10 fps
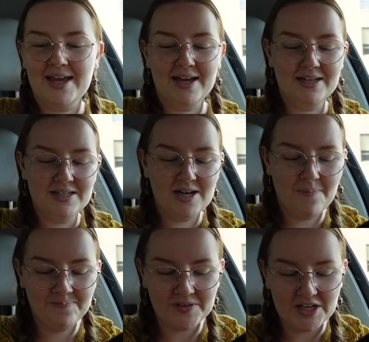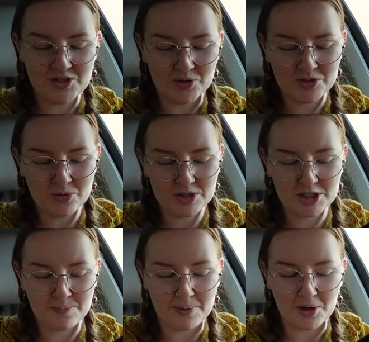And it's also
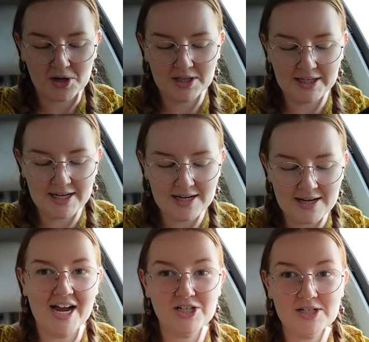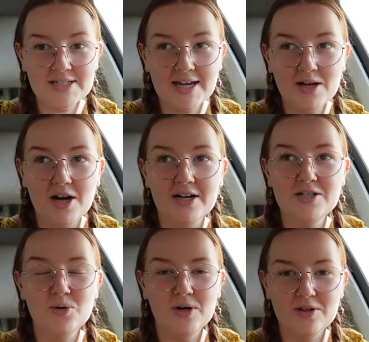sparkly. I just like got
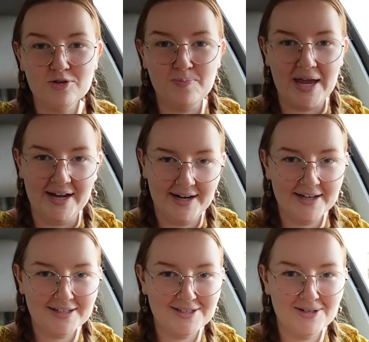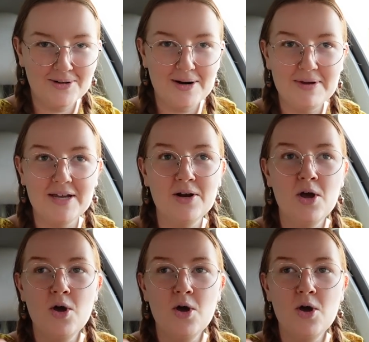into one of those panics, you know what I mean?